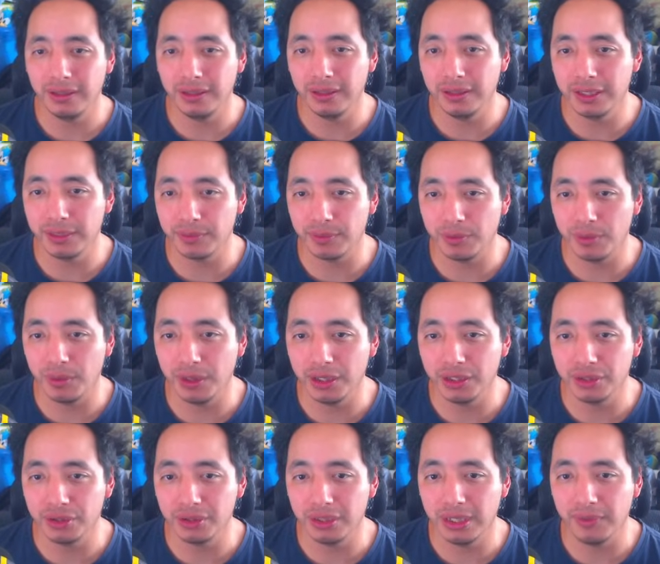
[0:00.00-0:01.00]
this
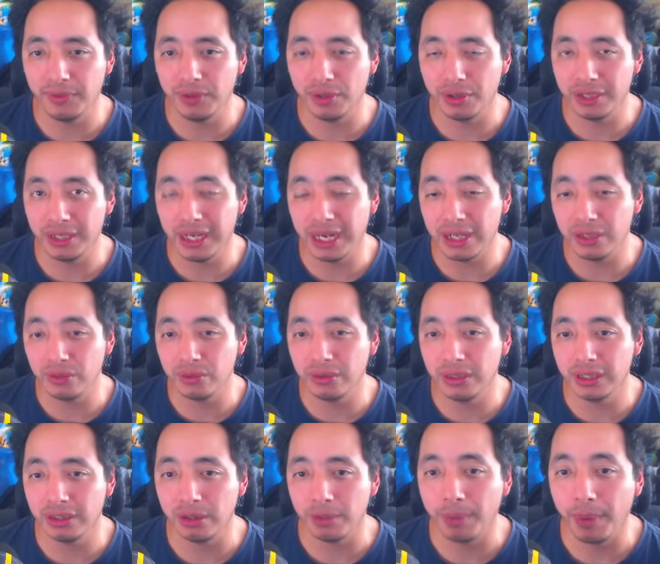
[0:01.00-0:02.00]
requires you to have an RDA to
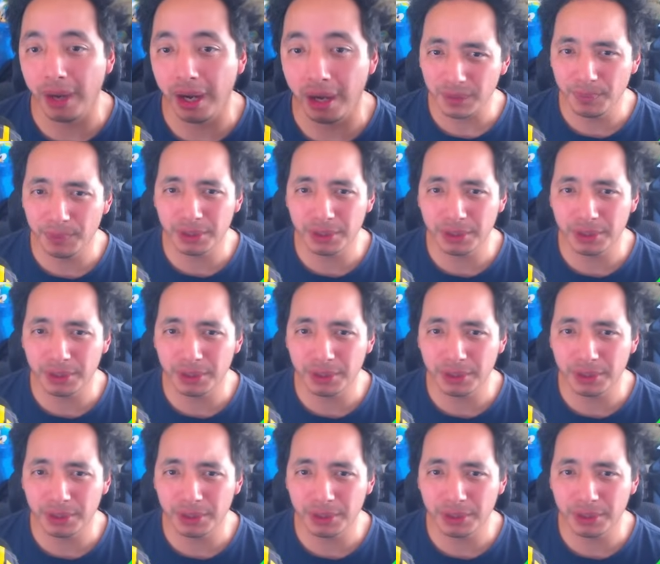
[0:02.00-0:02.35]
get the pop,